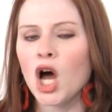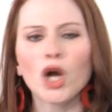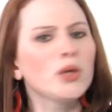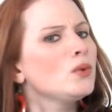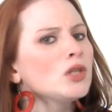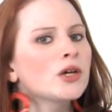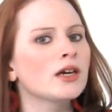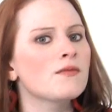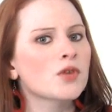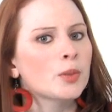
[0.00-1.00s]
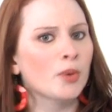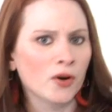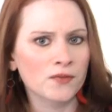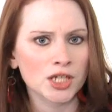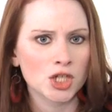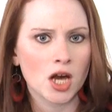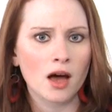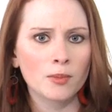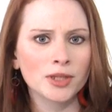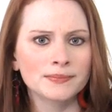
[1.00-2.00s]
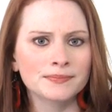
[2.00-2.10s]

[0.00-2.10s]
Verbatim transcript: Are you looking for the perfect job?